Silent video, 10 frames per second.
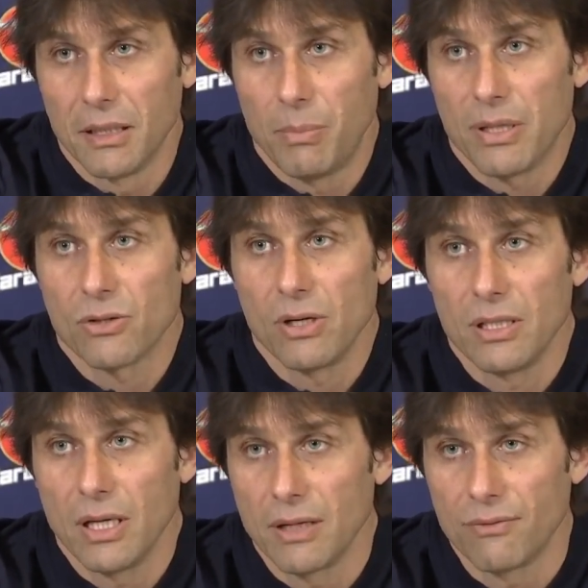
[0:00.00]

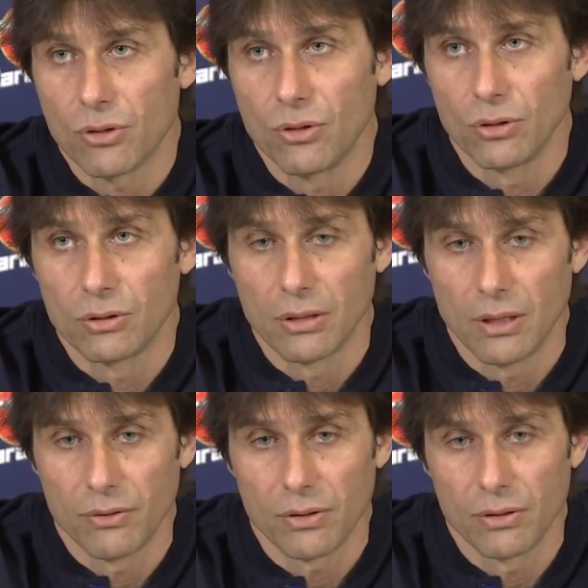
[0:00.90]
personally, I
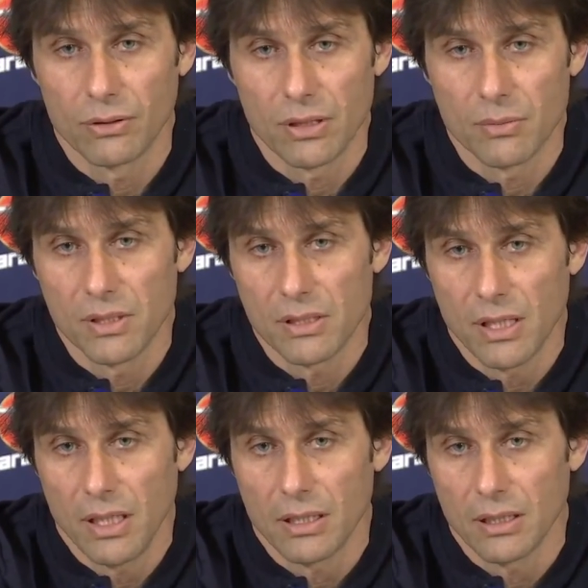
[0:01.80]
forgot his
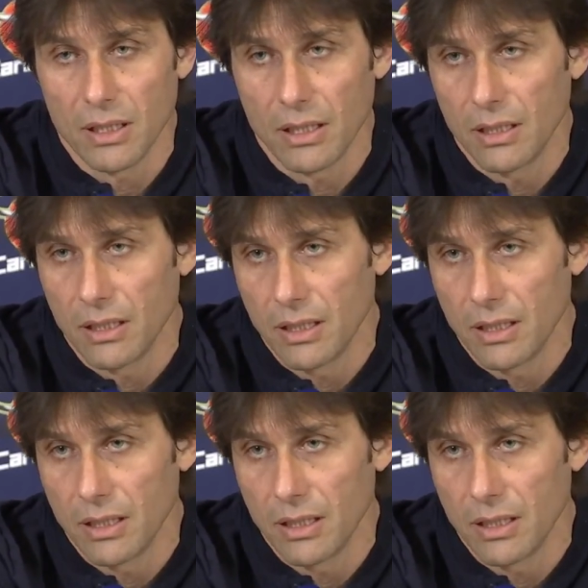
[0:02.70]
mistake, and